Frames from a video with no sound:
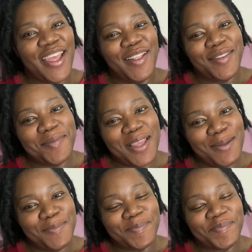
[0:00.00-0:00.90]
It's
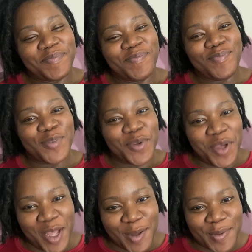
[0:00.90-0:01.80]
me,
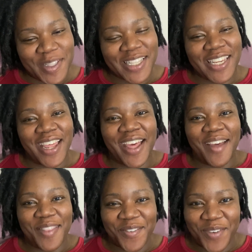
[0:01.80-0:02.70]
your host
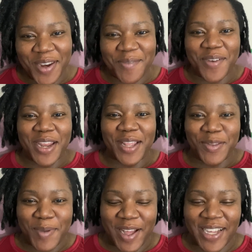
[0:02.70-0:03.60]
of the Freedom
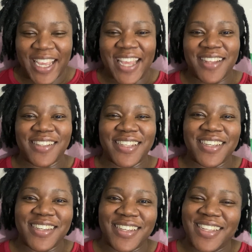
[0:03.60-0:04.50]
Fridays podcast,
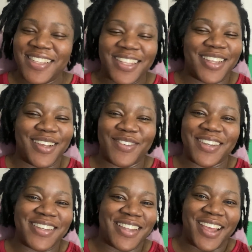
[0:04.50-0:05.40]
Jalisa the
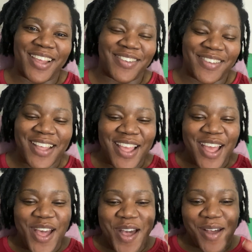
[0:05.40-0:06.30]
Golden Child.
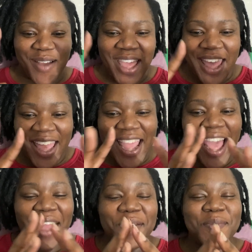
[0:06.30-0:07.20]
Okay,
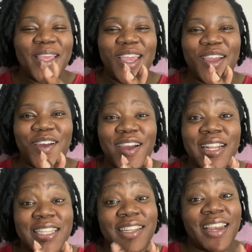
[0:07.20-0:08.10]
I am here
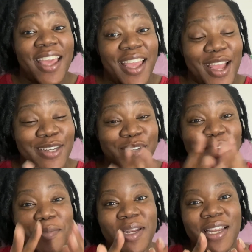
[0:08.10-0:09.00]
today as your
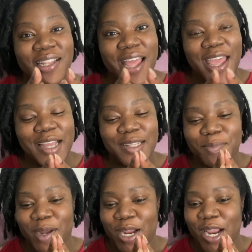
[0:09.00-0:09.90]
human design
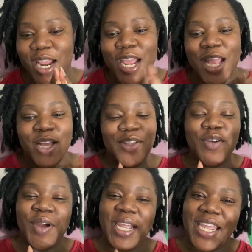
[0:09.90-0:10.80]
expert,
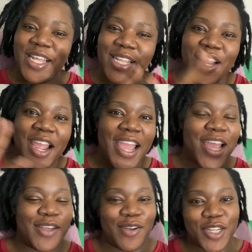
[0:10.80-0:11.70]
your healer,
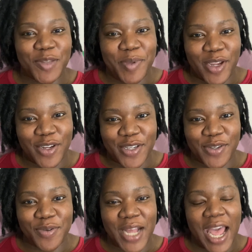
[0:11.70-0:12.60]
and your
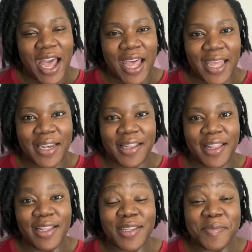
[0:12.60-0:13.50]
spiritual guide.
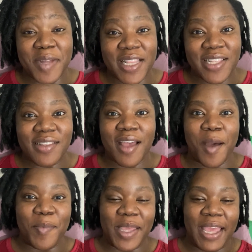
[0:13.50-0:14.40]
This month's
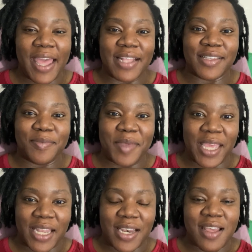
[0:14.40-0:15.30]
topic has
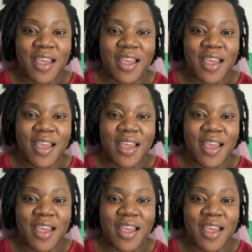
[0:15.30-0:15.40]
been